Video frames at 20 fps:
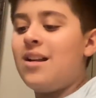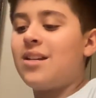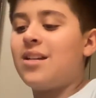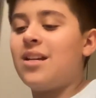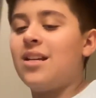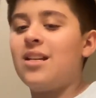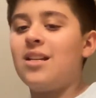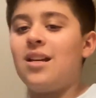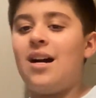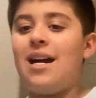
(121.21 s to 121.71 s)

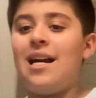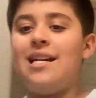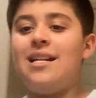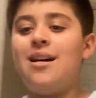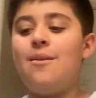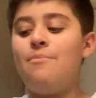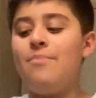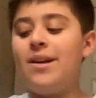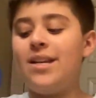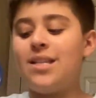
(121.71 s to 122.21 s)
can light
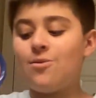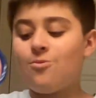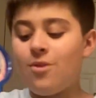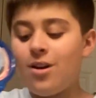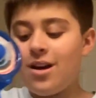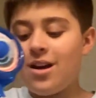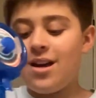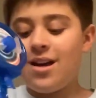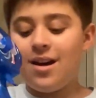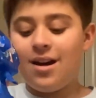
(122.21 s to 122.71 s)
up as
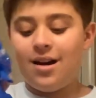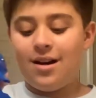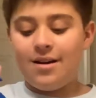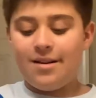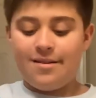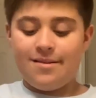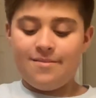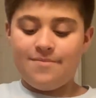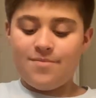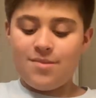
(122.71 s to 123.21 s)

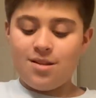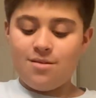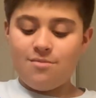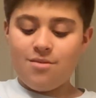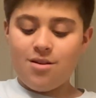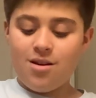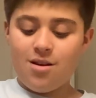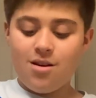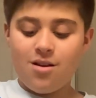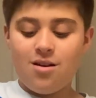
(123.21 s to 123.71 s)
well.
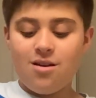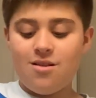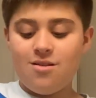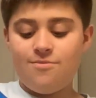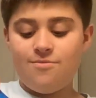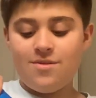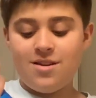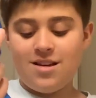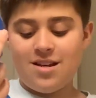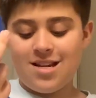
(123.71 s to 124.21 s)

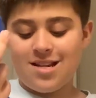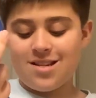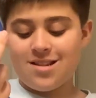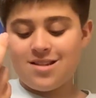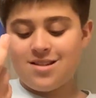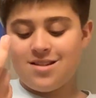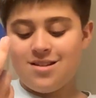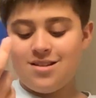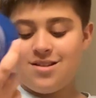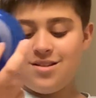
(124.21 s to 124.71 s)

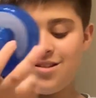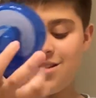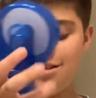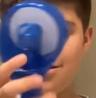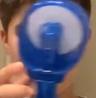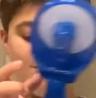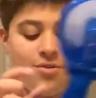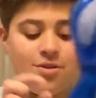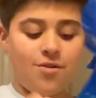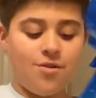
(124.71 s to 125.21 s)
Perfect. So,
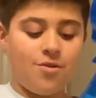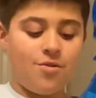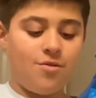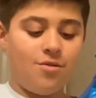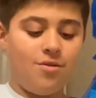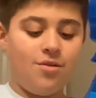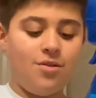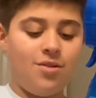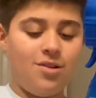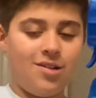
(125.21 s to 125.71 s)
no, too 2
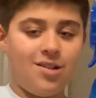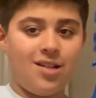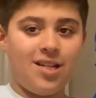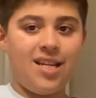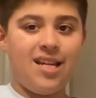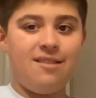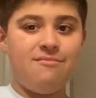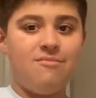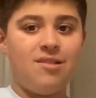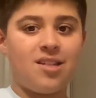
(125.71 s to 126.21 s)
Cool
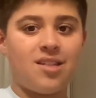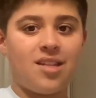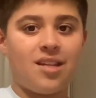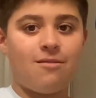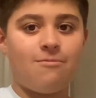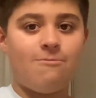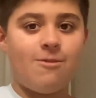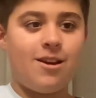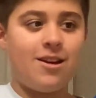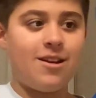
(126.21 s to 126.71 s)
Lead
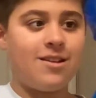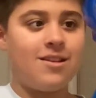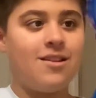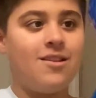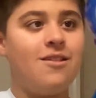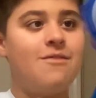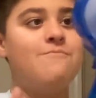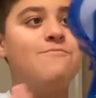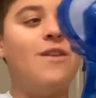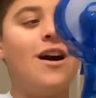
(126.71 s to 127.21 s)
Misting Fan,
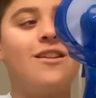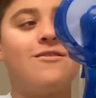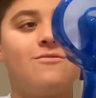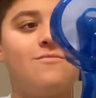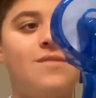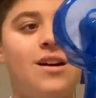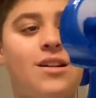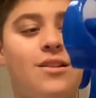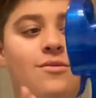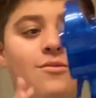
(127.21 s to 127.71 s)
bottle
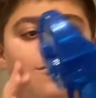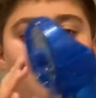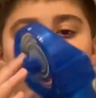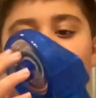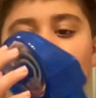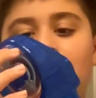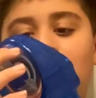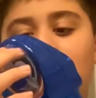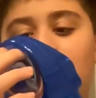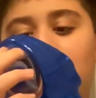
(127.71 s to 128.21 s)
bottle
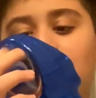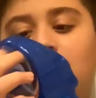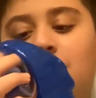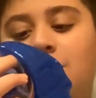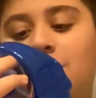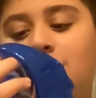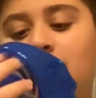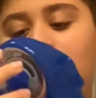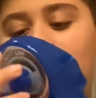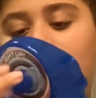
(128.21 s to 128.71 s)
edition.
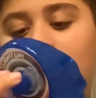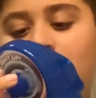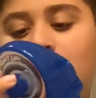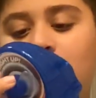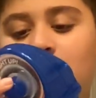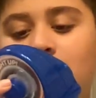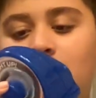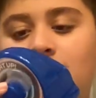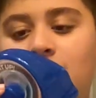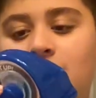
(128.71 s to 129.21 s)

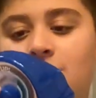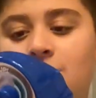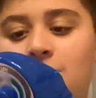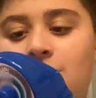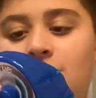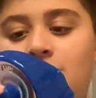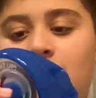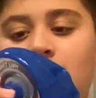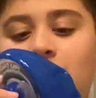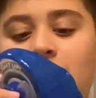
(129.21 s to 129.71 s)

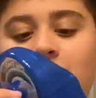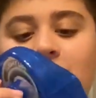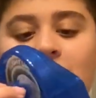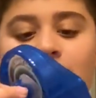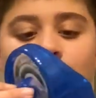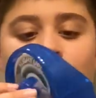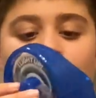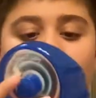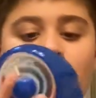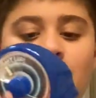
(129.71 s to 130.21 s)

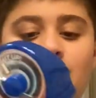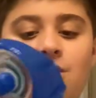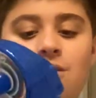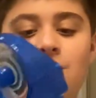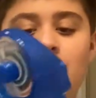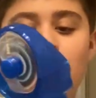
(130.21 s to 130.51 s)
Yep.